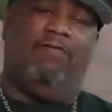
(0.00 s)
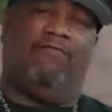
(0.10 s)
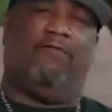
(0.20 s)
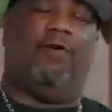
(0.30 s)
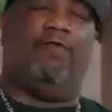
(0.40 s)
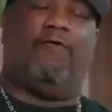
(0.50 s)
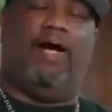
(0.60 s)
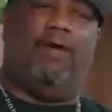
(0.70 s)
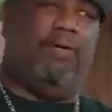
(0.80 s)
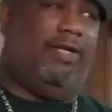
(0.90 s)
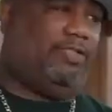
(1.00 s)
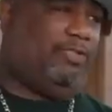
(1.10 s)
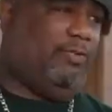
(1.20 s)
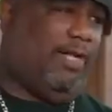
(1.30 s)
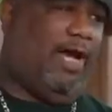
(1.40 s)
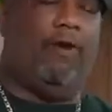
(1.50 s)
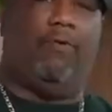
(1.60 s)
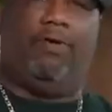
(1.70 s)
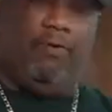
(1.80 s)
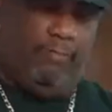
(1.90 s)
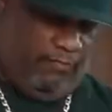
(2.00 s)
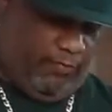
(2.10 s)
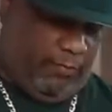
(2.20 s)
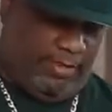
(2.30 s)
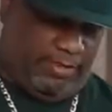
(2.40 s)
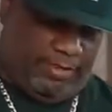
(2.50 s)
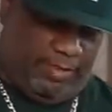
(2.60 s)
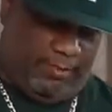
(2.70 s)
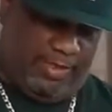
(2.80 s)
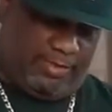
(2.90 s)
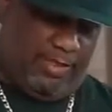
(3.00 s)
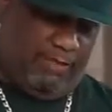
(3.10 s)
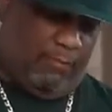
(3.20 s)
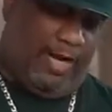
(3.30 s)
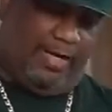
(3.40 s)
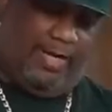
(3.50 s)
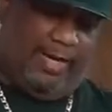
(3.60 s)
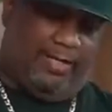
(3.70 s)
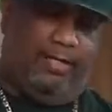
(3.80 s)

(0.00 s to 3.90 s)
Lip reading: 45 minutes to an hour before it just, you know, gets enough where I can handle